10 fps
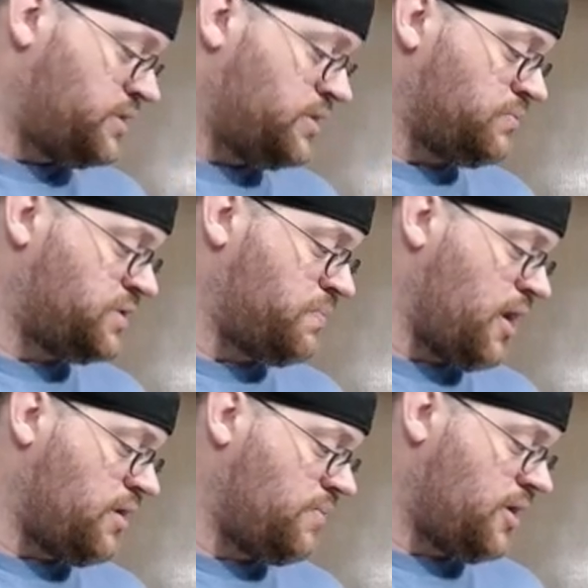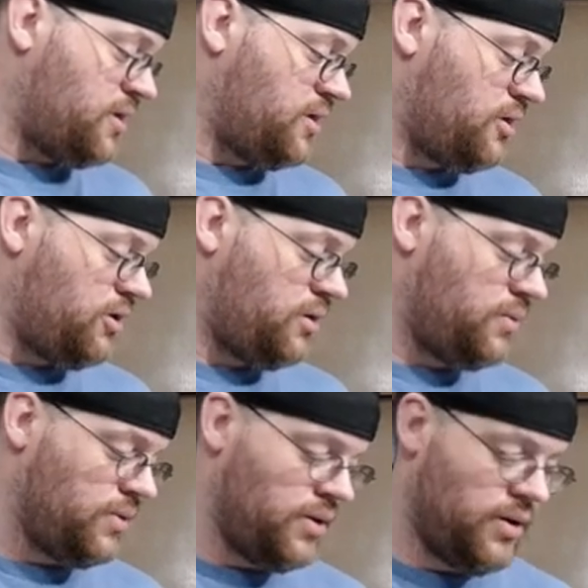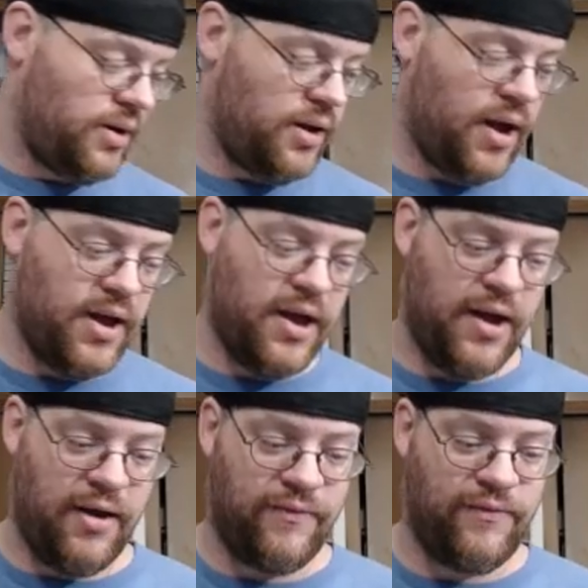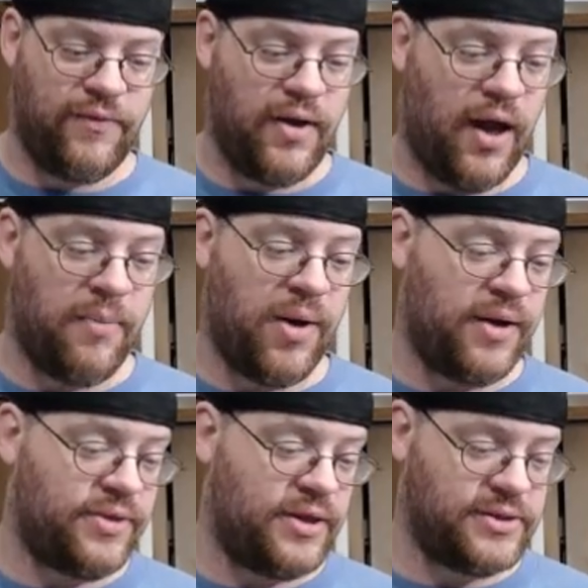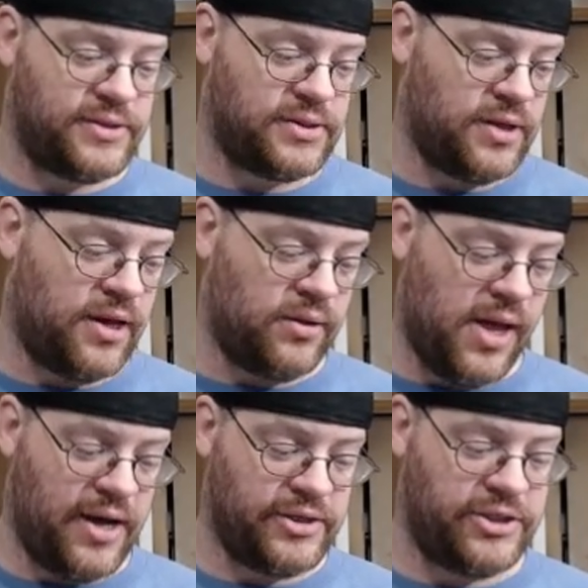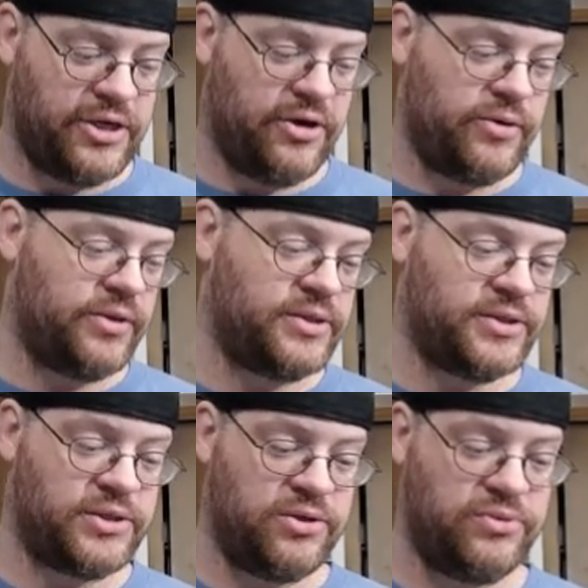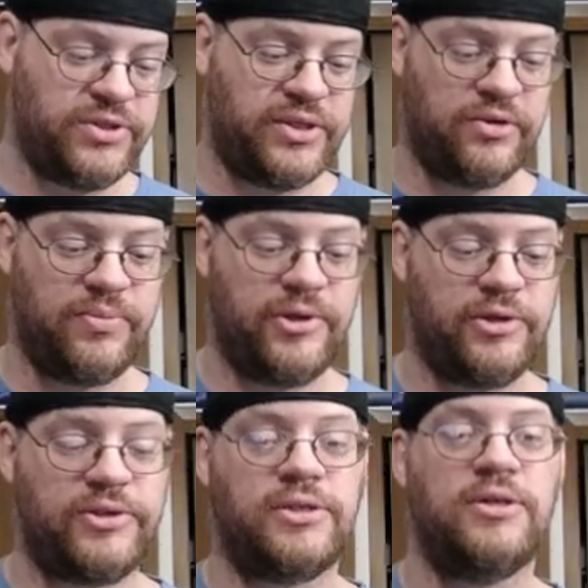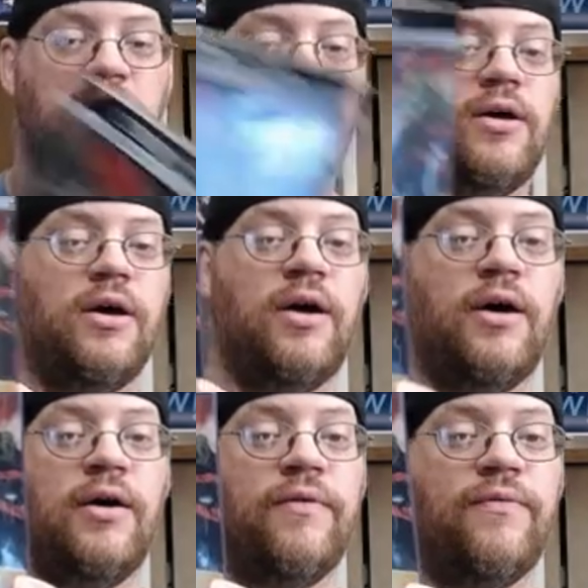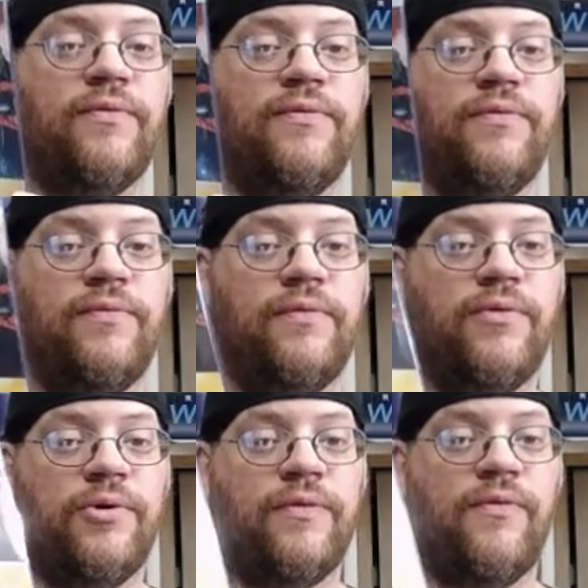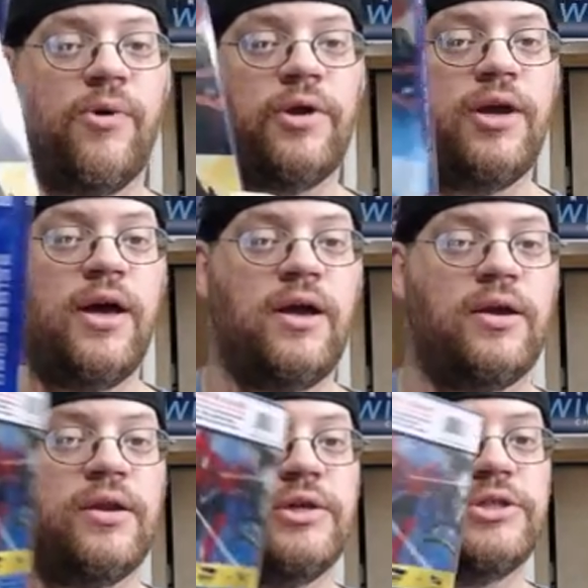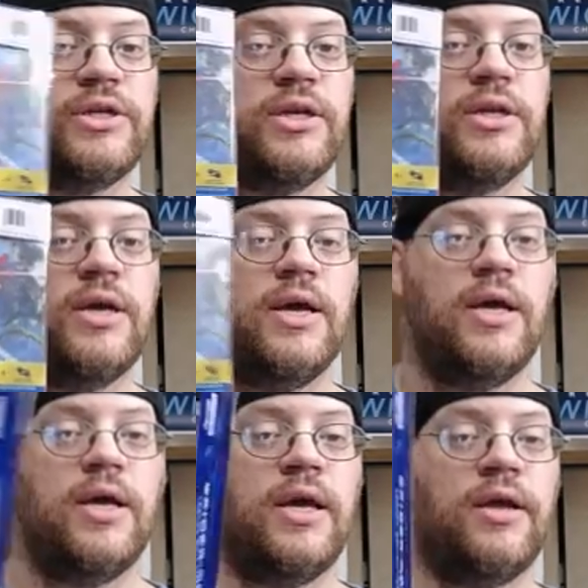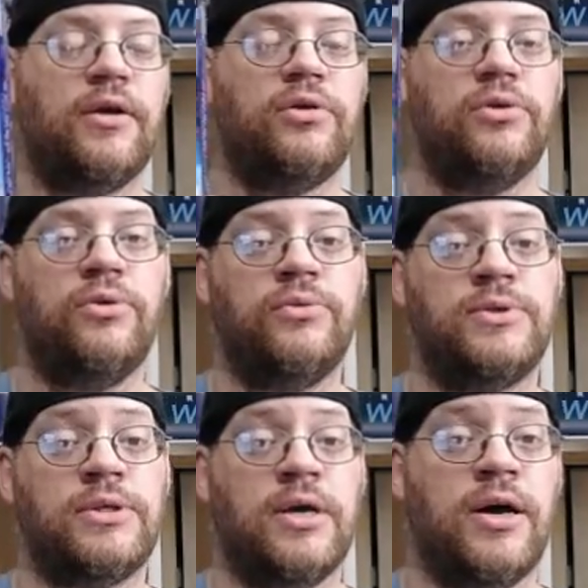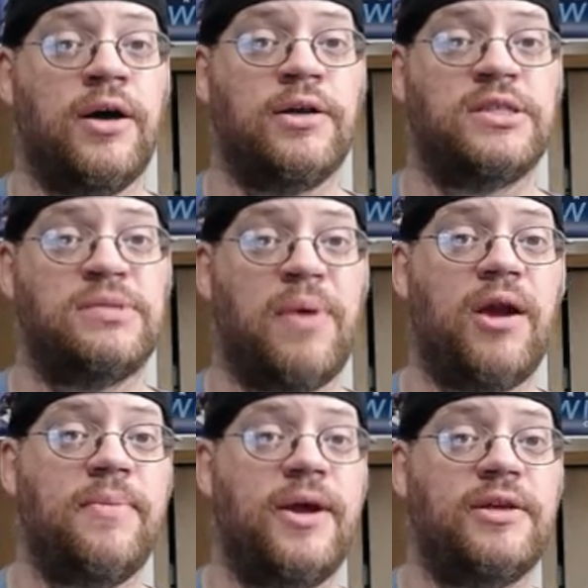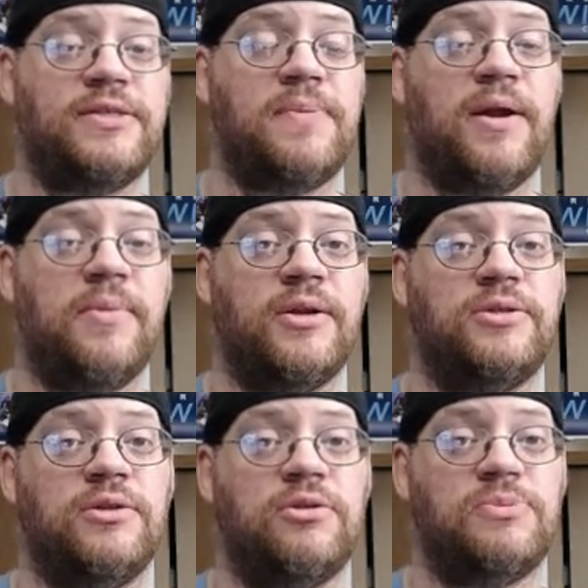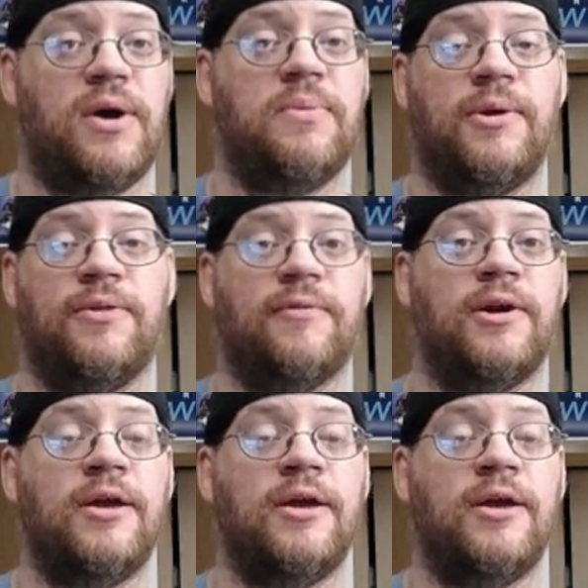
Spider-Man here. I have, I bought this uh, last year. This is two steelbooks uh, for the 4K edition. It includes uh, Spider-Man, Spider-Man 2, Spider-Man 3,